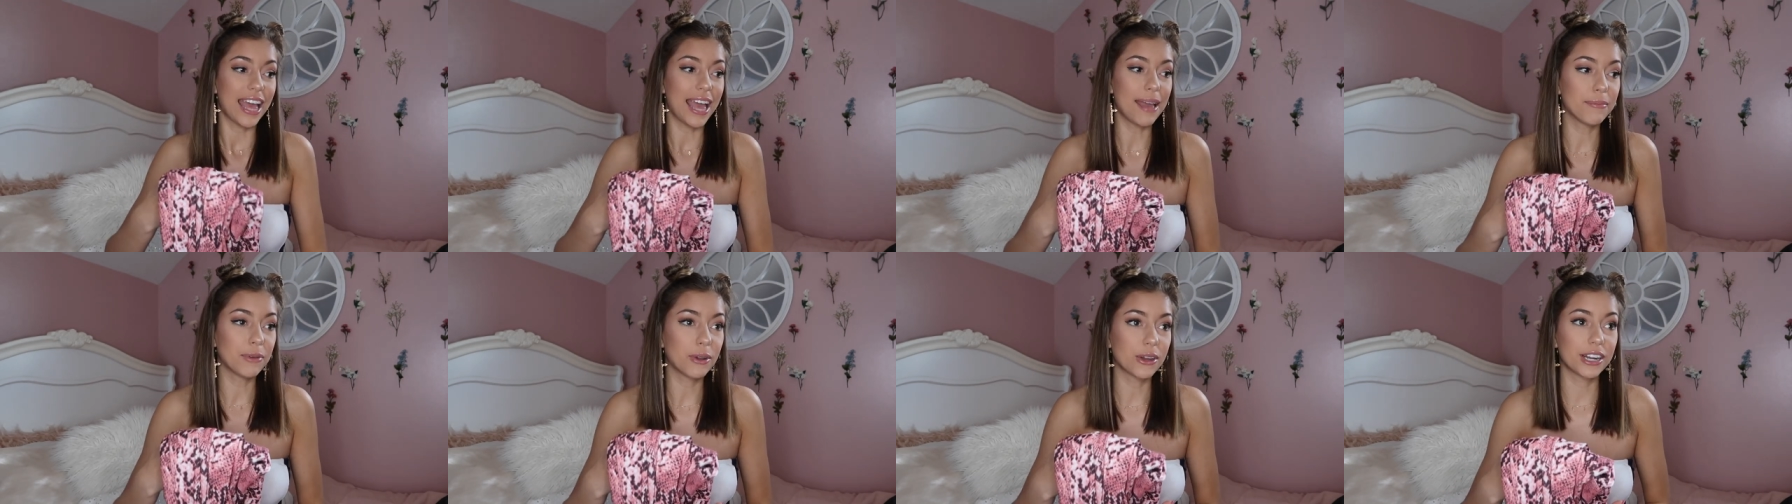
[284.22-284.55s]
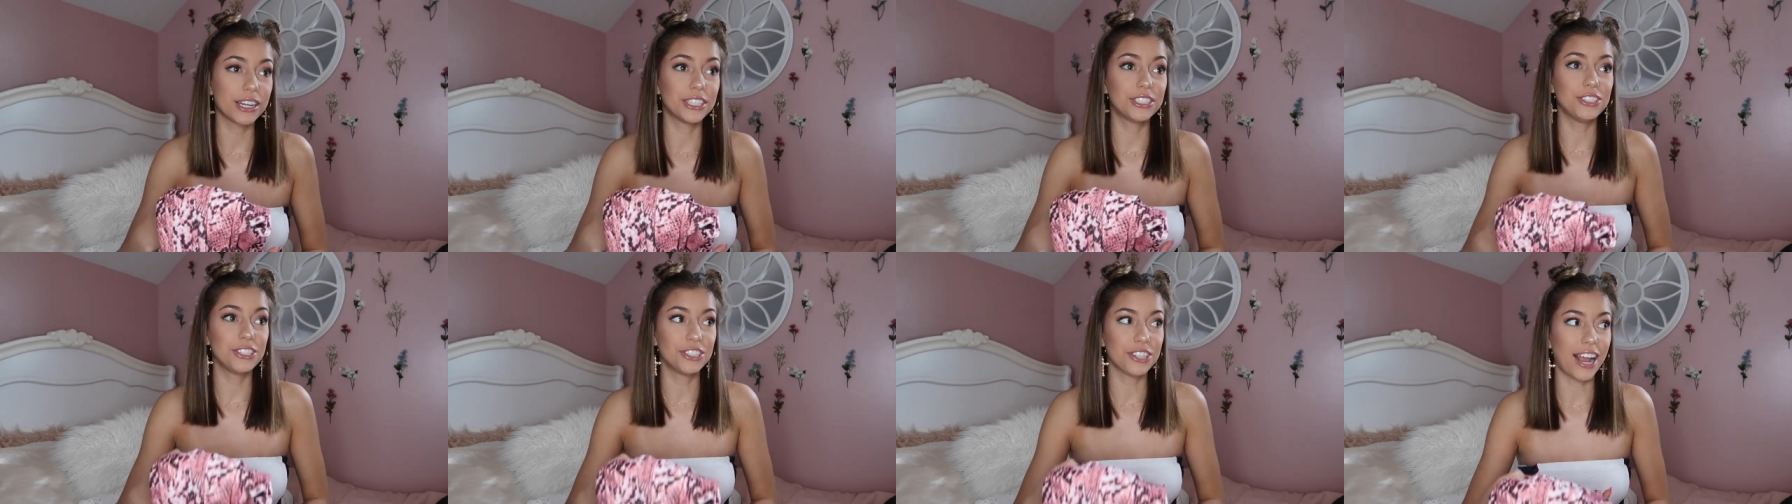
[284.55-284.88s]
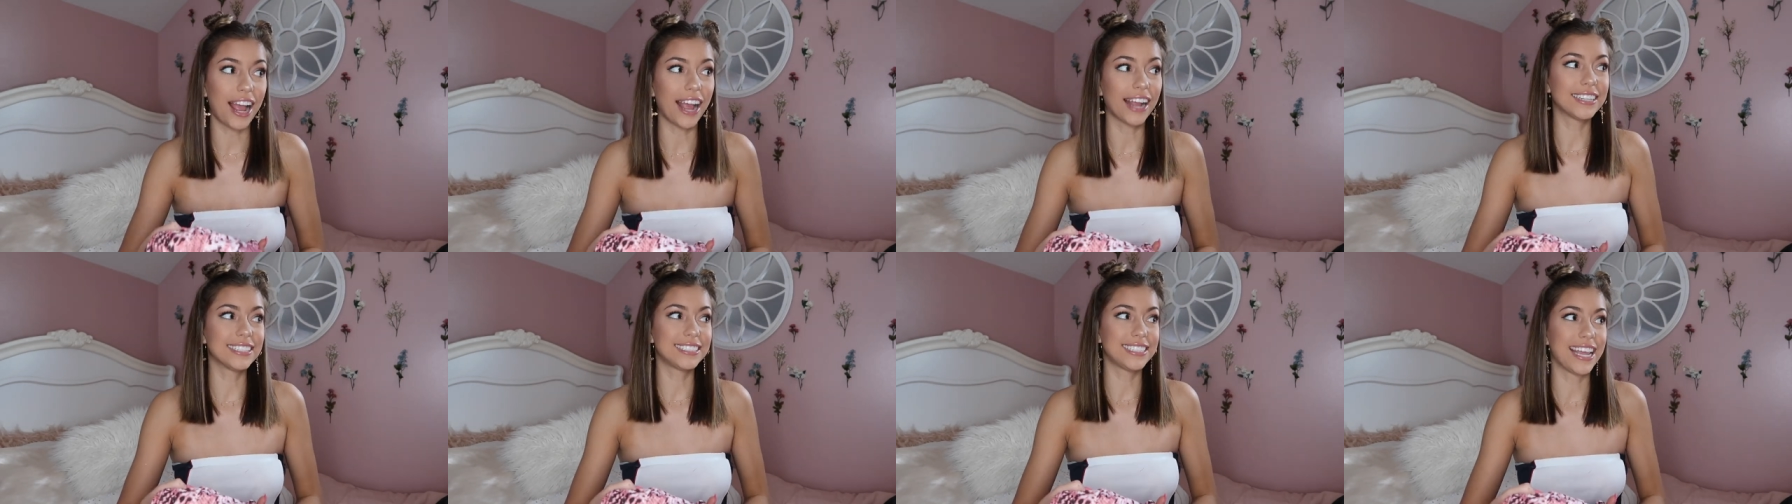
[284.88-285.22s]
am going to
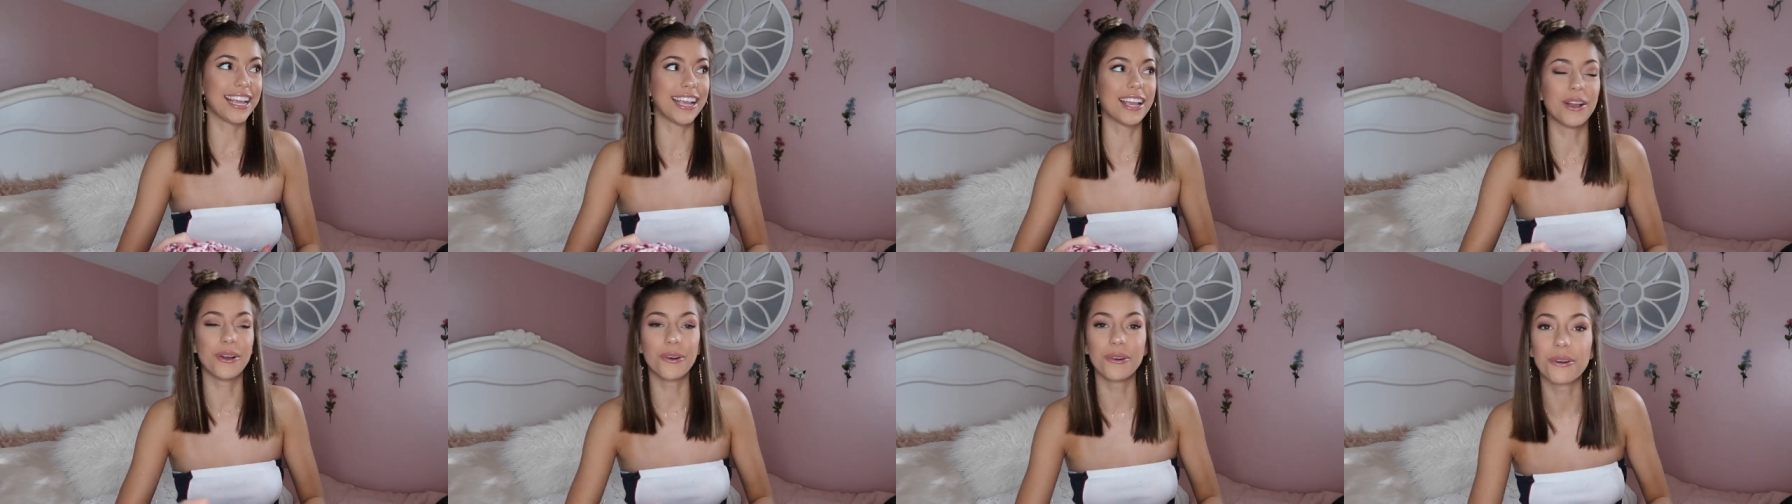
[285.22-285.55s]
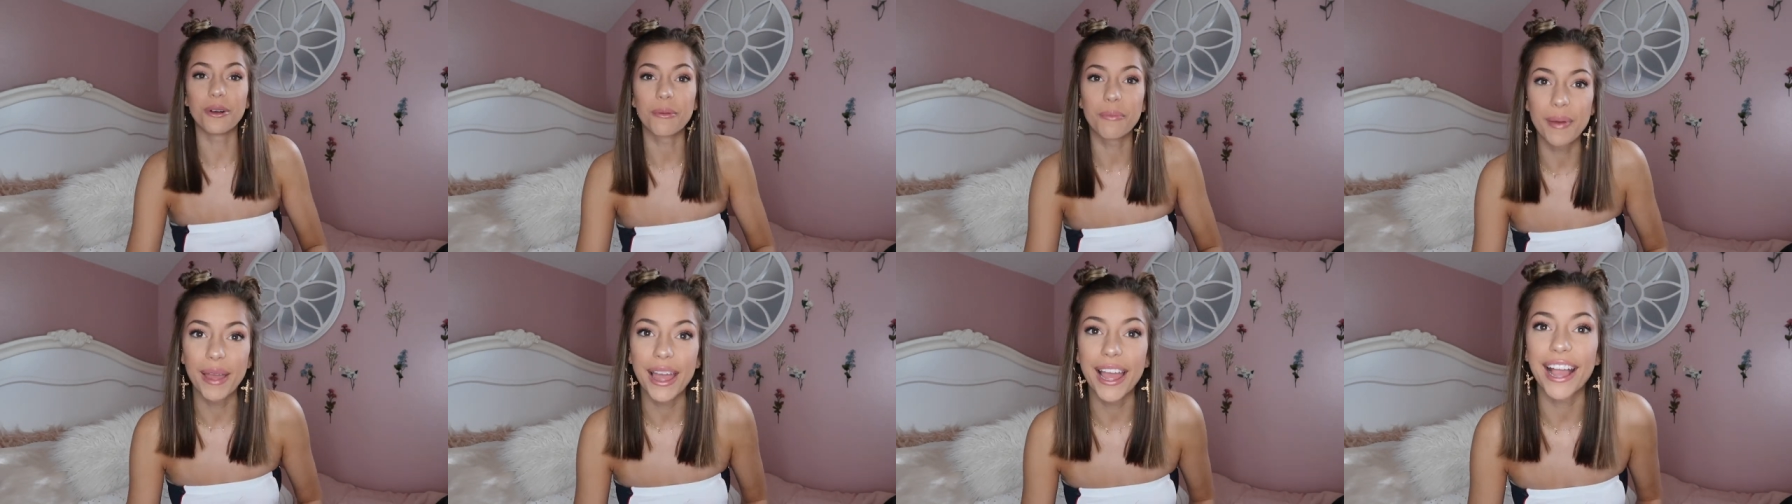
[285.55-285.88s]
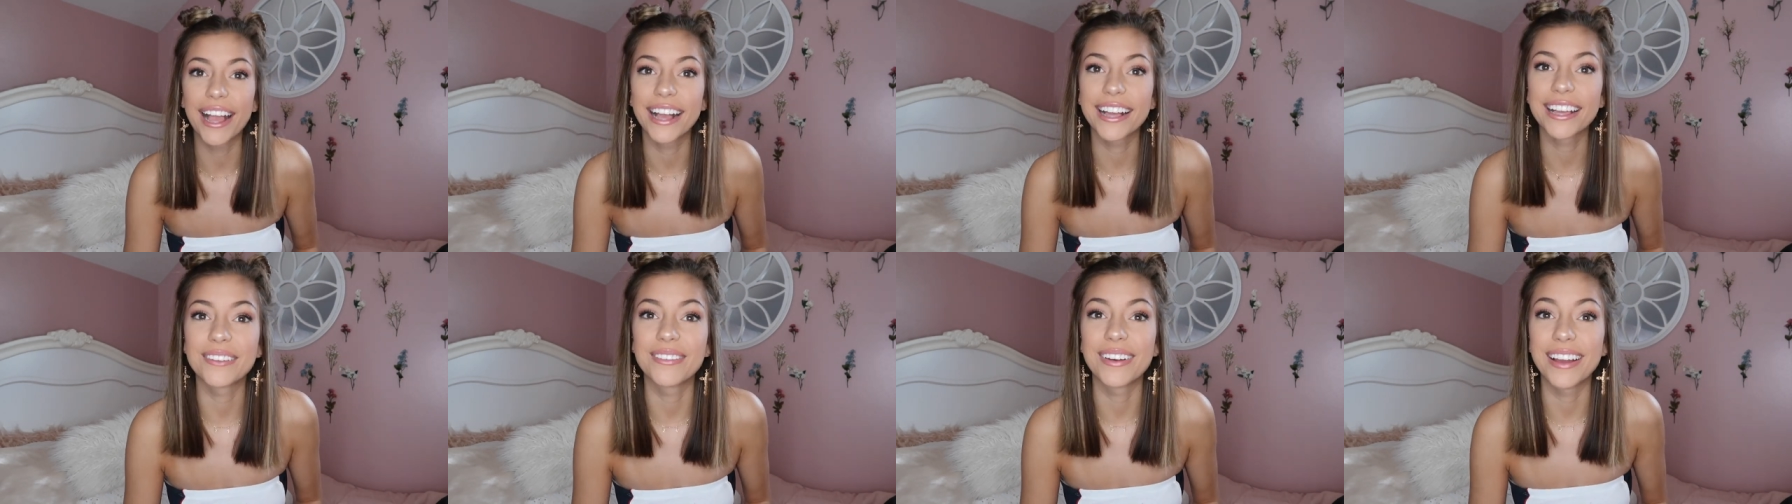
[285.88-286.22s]
try to take a cool
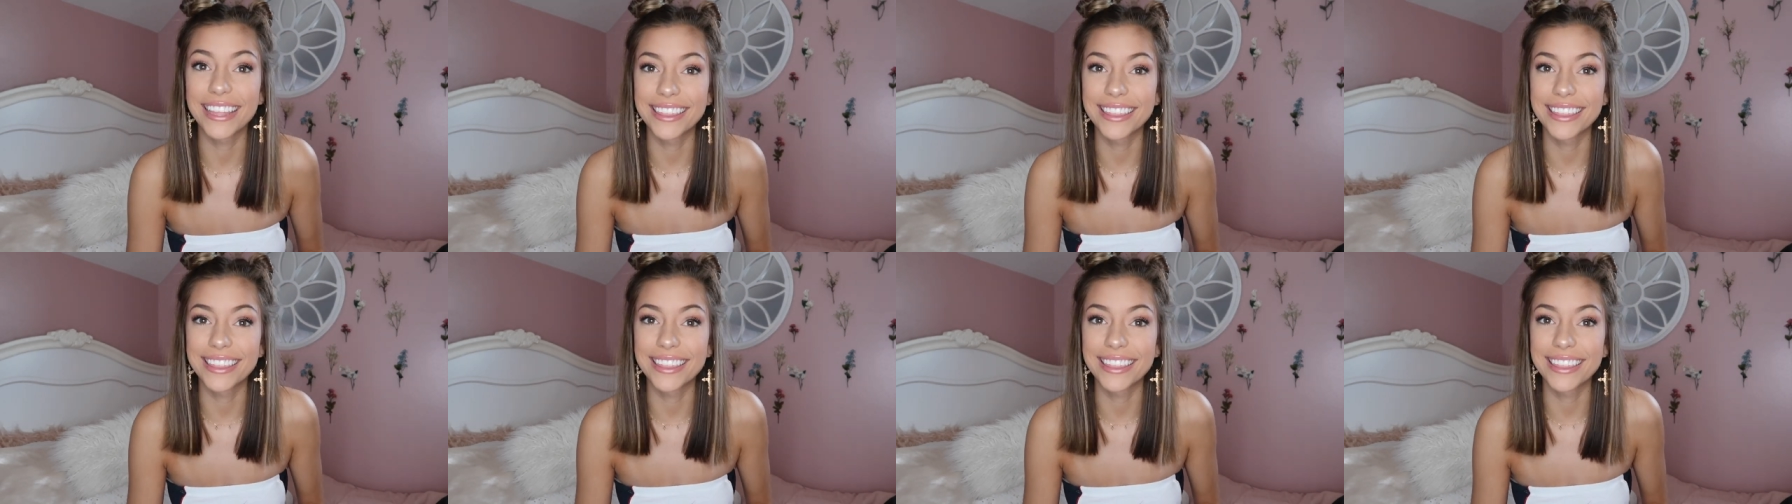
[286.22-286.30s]
pic